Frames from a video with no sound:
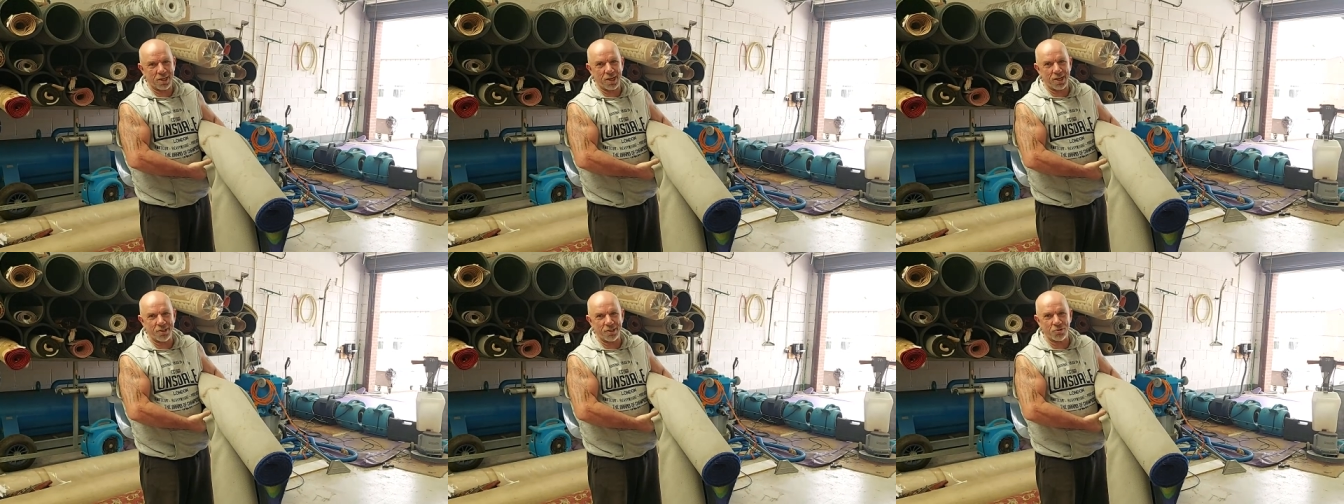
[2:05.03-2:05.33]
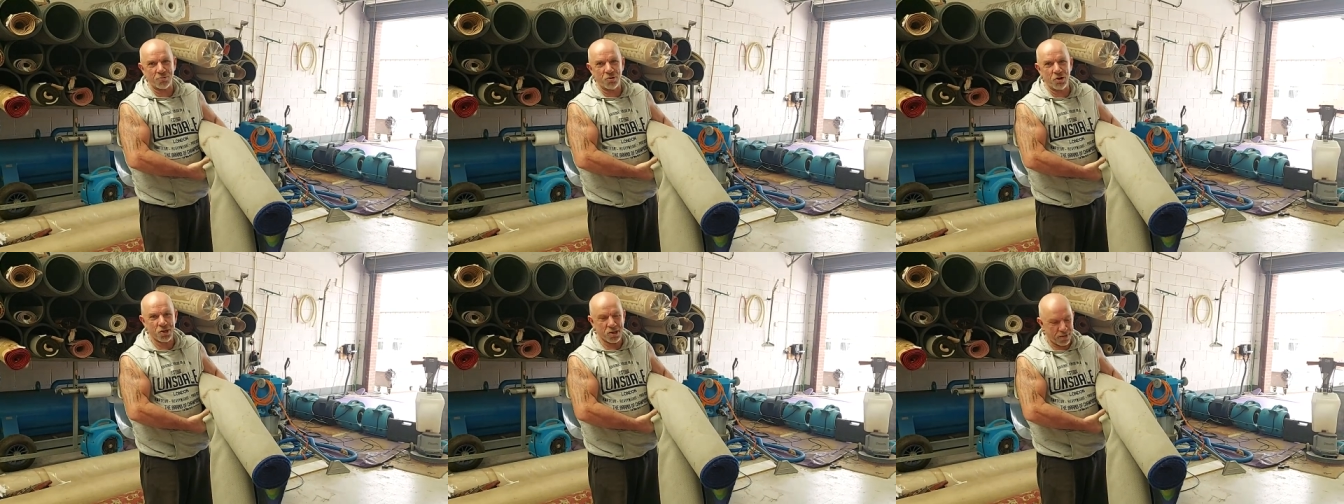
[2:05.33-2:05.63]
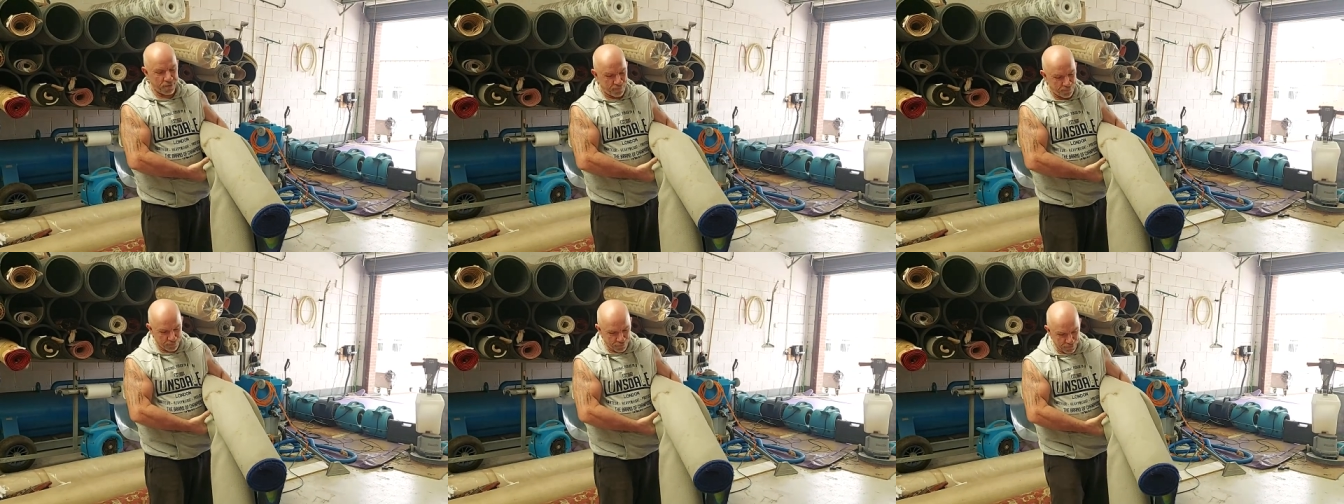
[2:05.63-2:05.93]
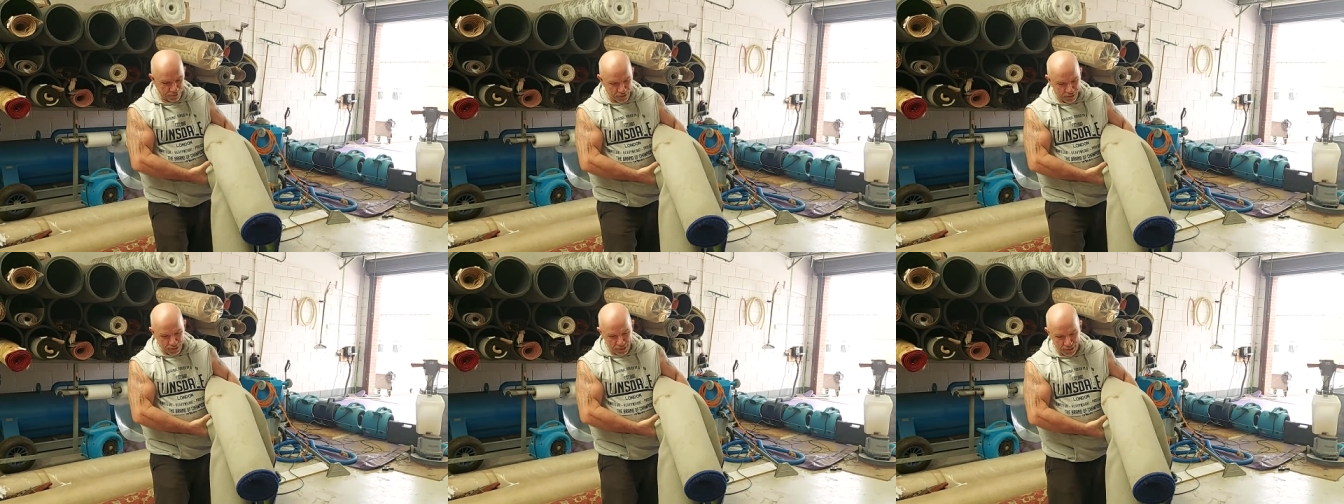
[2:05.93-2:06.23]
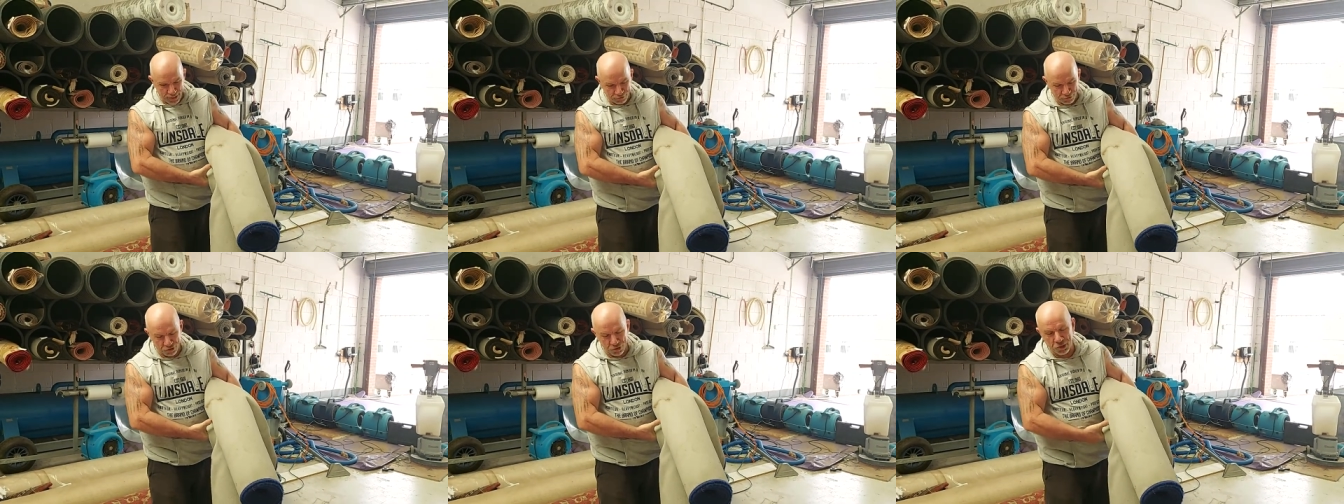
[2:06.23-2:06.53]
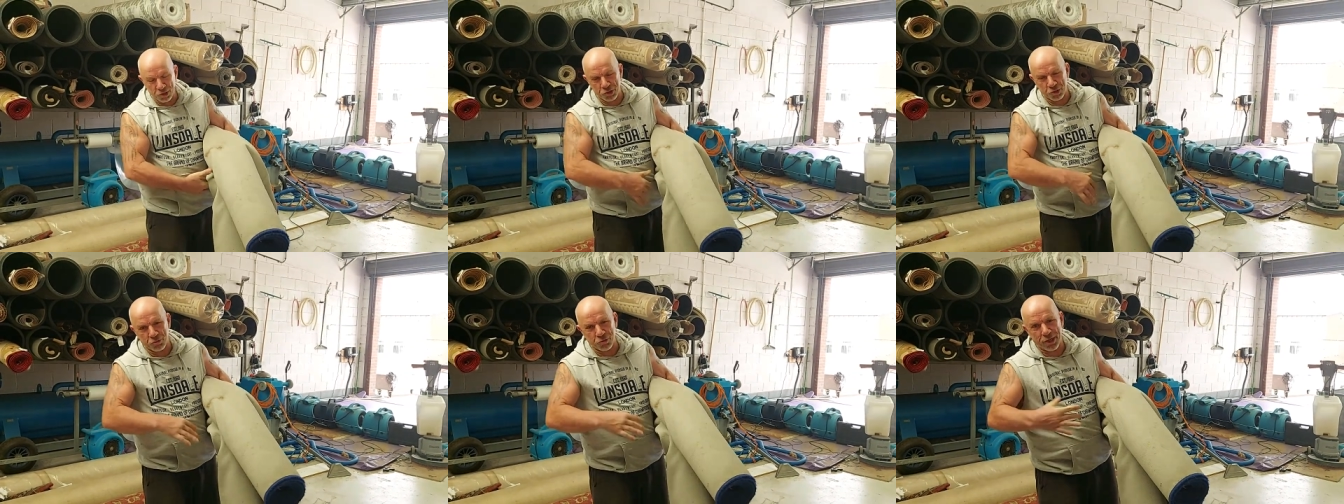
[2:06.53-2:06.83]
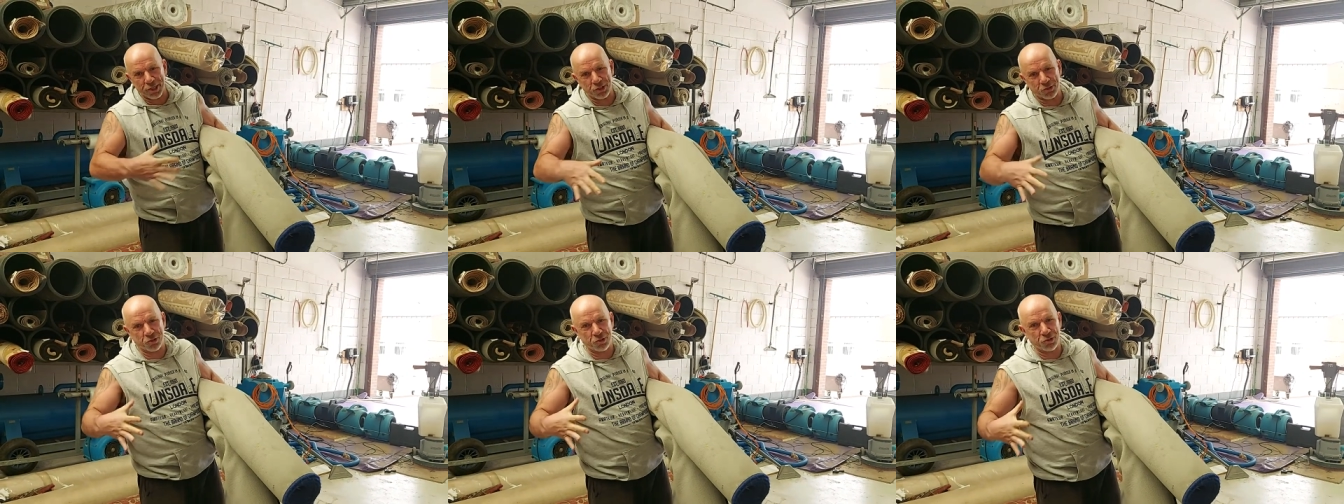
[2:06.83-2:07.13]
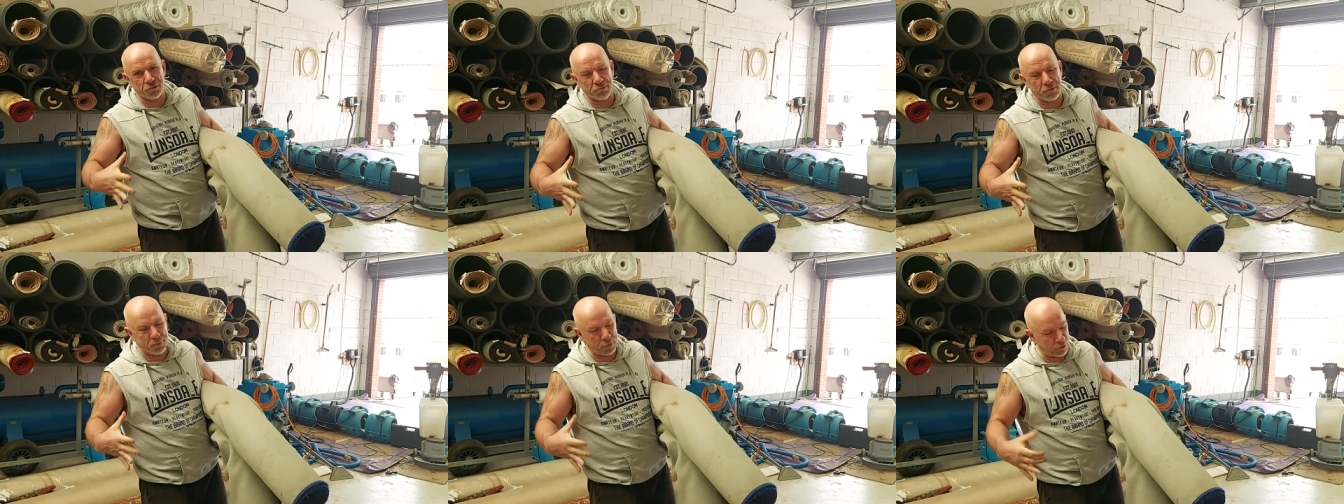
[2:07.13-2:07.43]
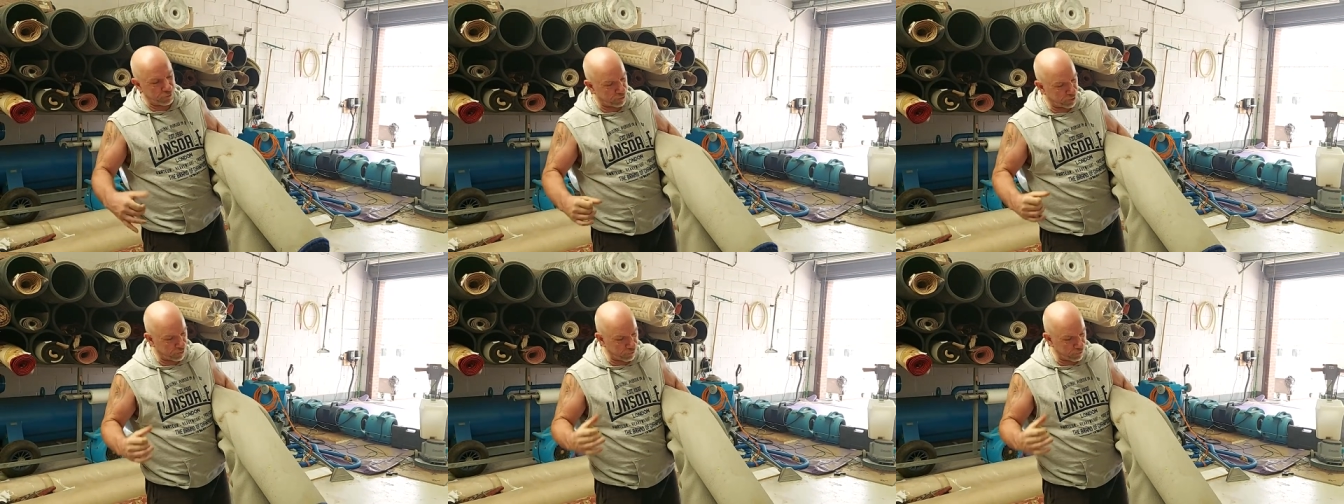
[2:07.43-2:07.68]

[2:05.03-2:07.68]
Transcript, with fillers: out of this rug. I've done all the dry sole removal.